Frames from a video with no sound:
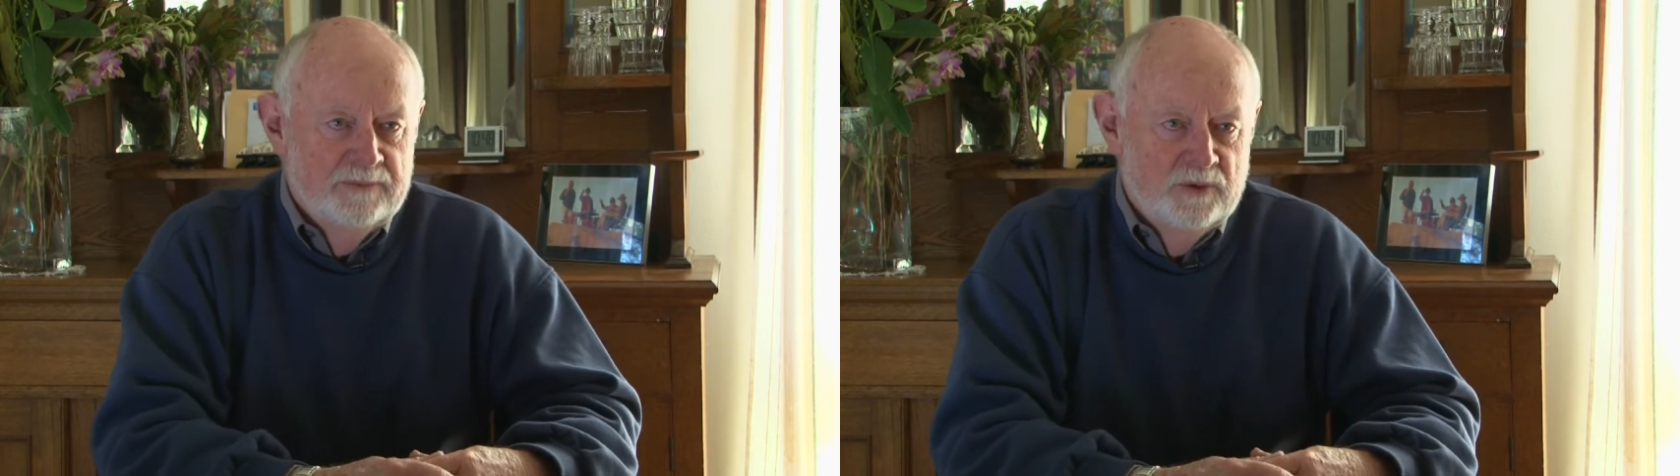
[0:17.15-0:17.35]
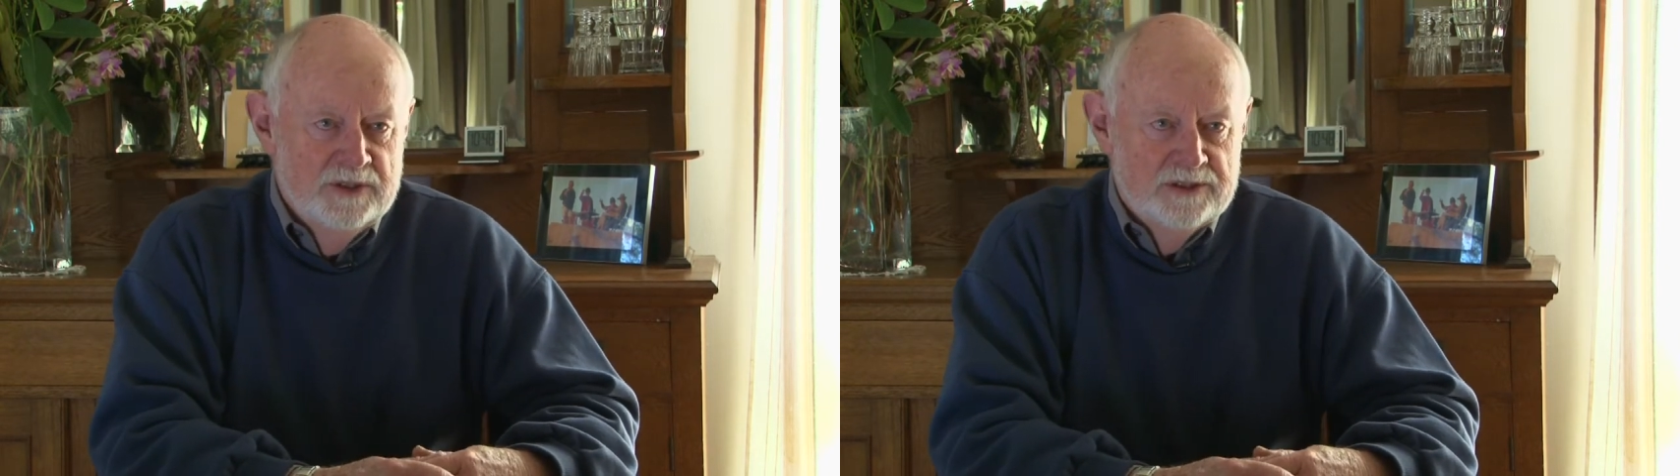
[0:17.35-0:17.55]

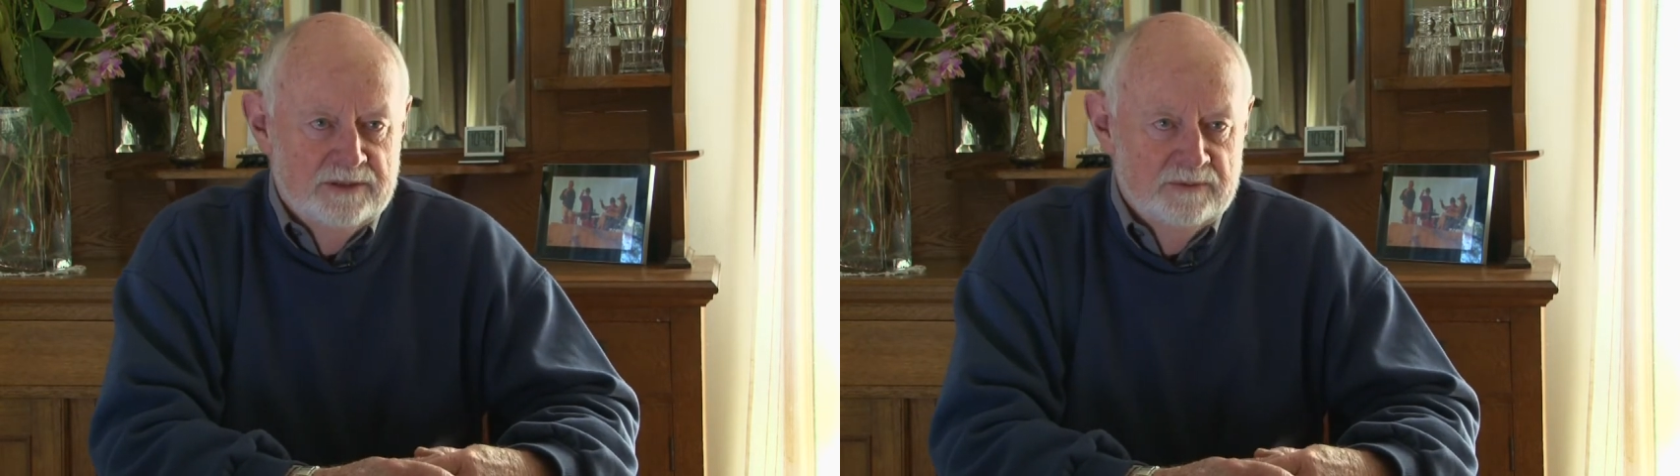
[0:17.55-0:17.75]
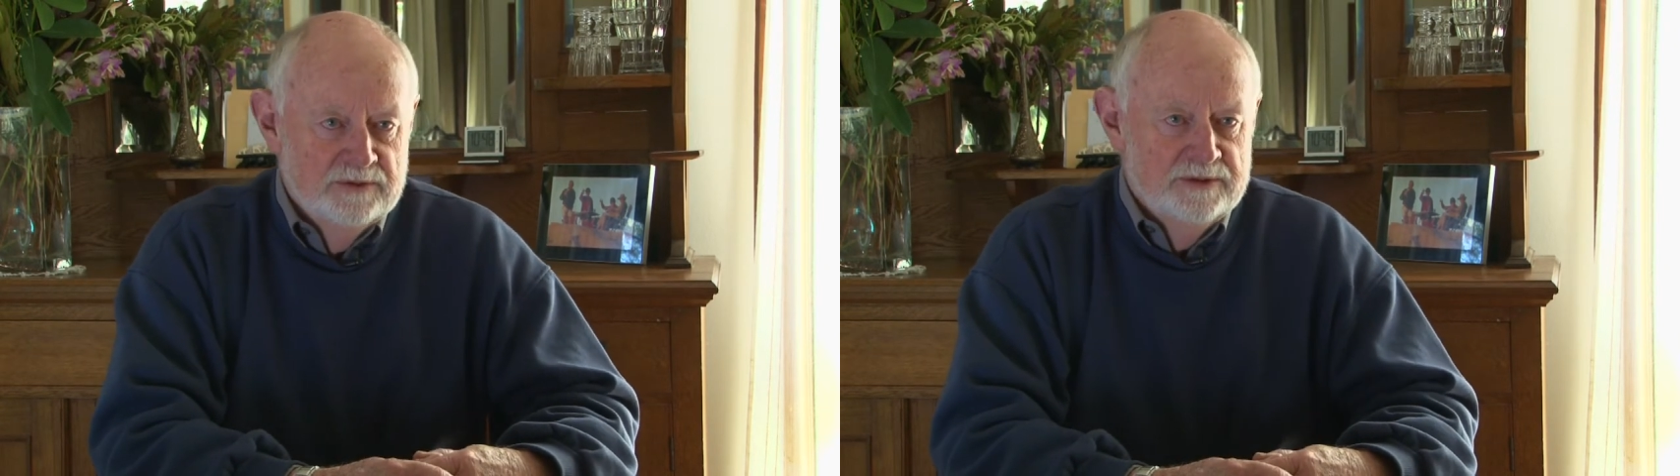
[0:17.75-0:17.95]

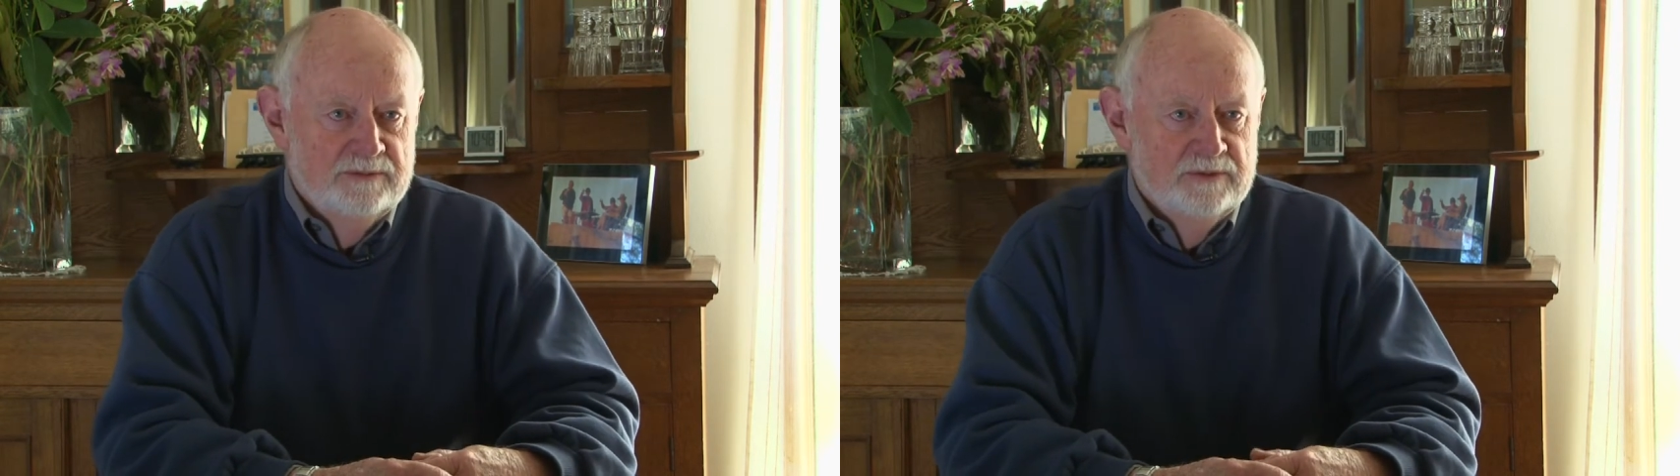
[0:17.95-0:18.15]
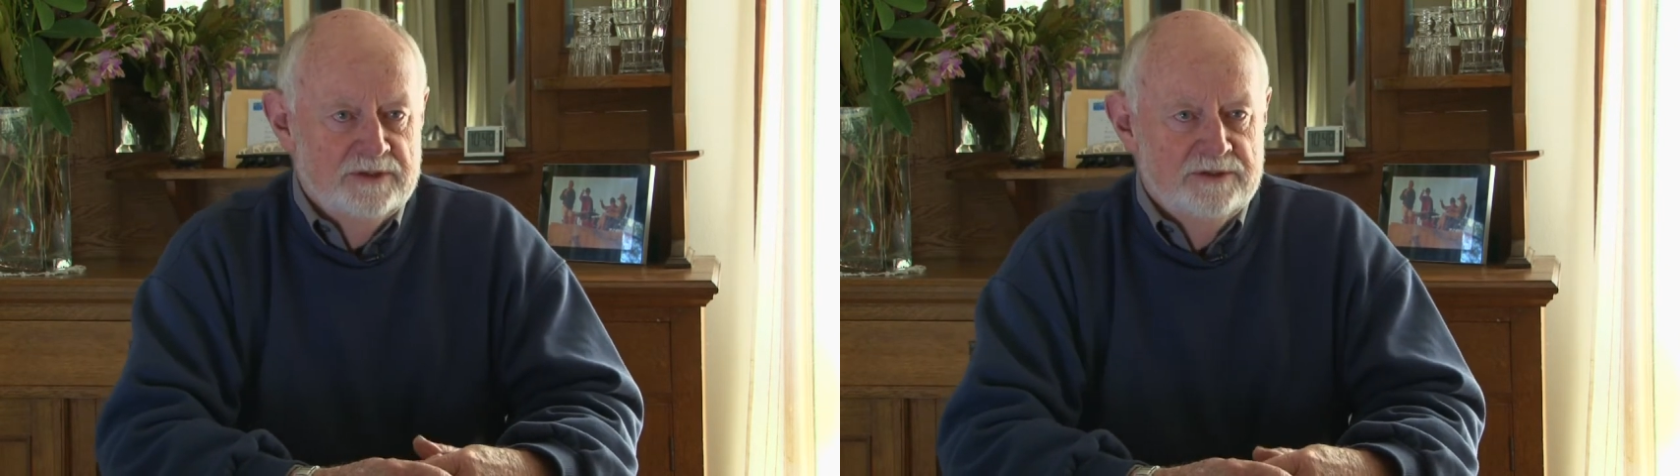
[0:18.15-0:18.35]
Queensland
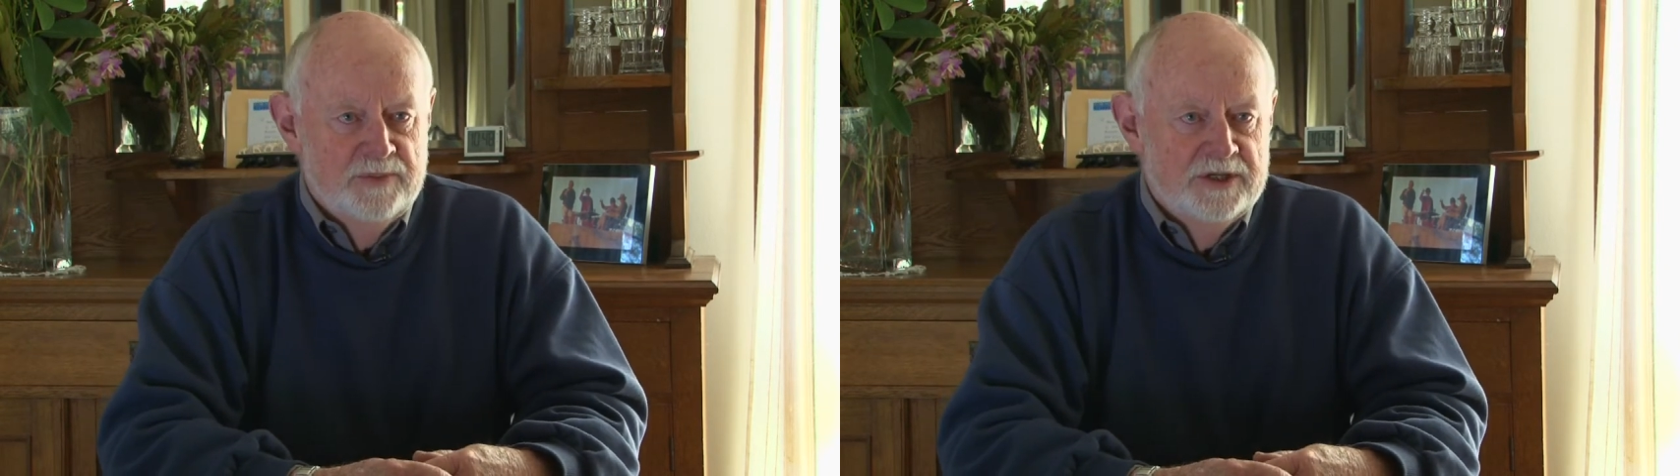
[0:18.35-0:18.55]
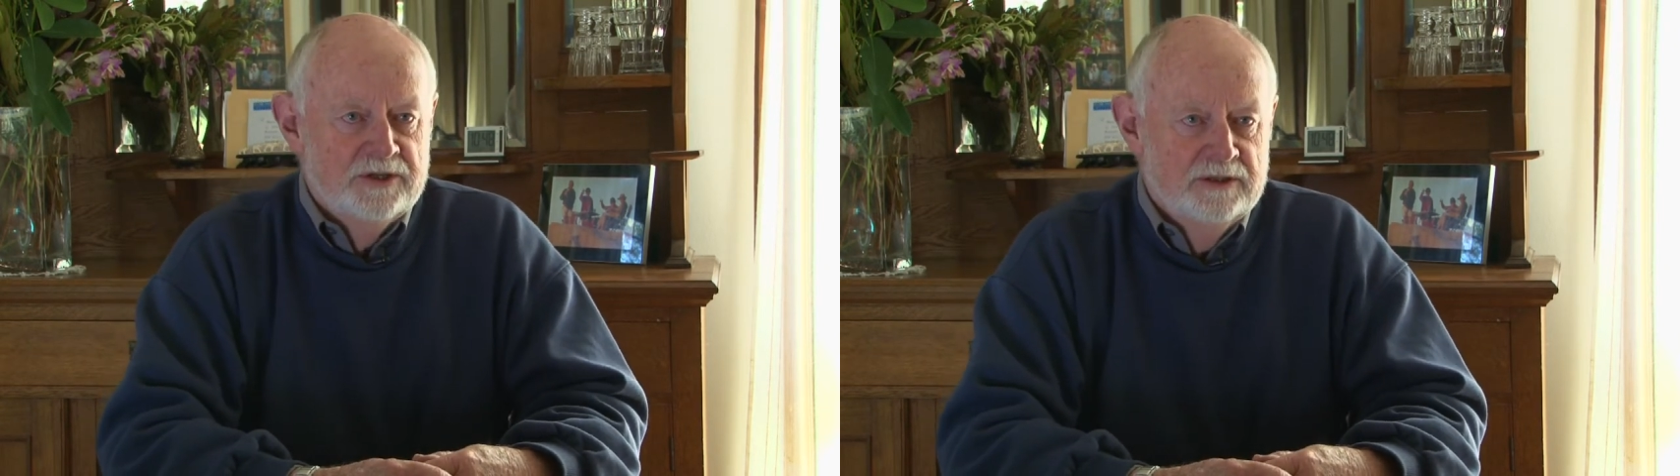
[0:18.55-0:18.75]
was
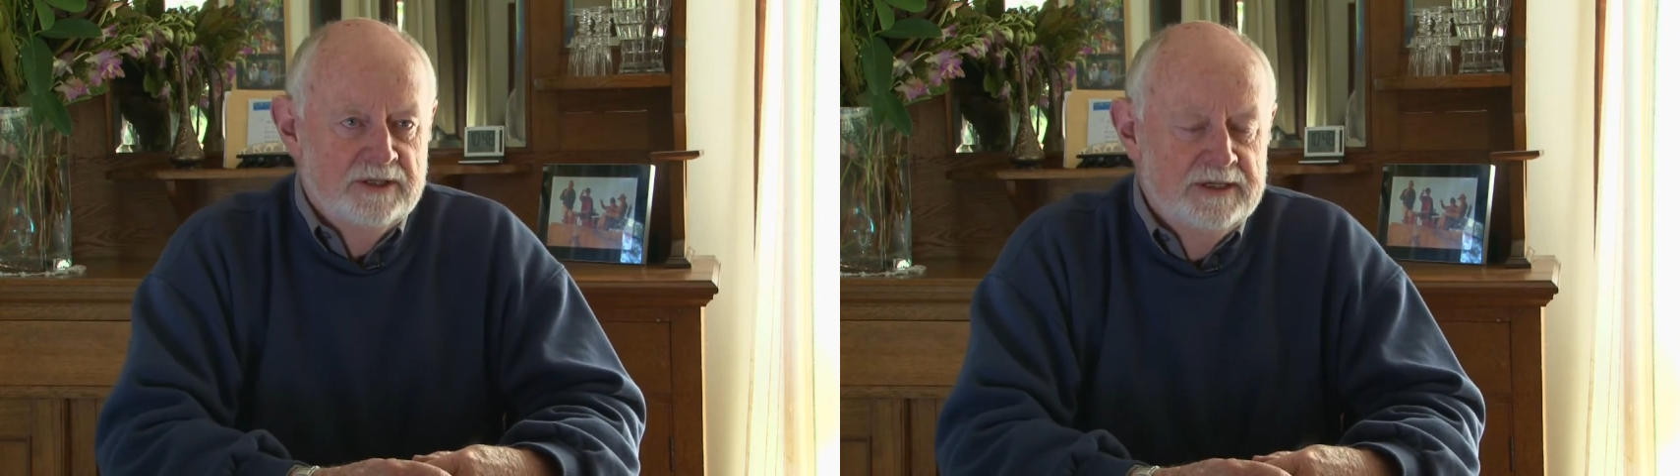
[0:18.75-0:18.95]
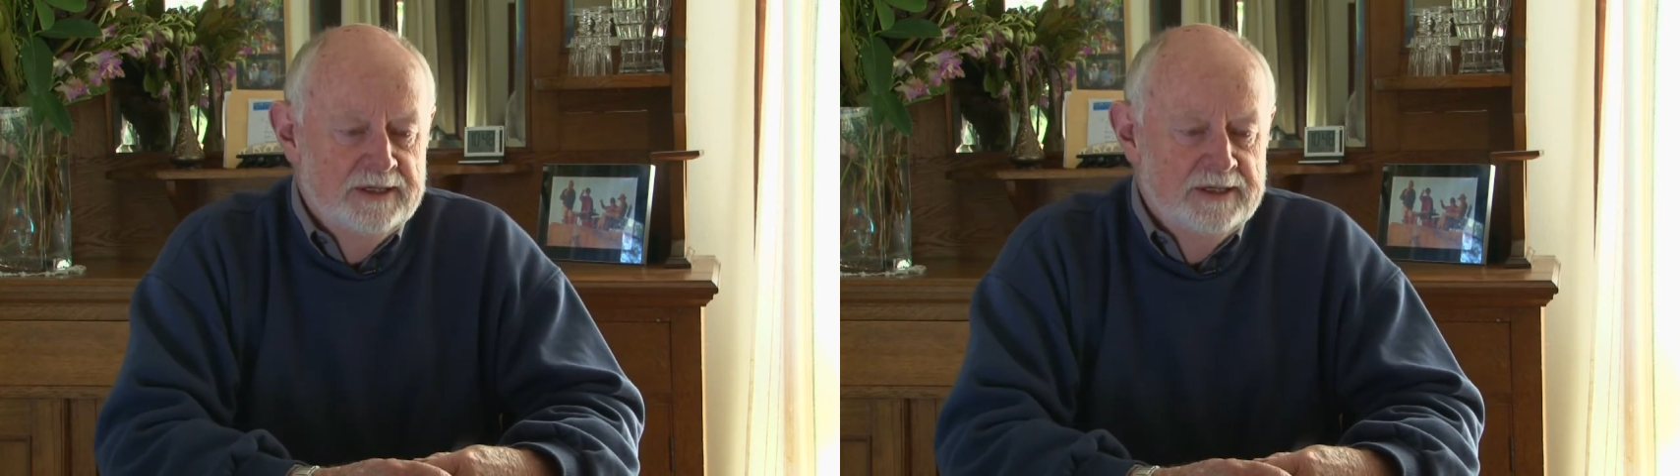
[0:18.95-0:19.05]
special.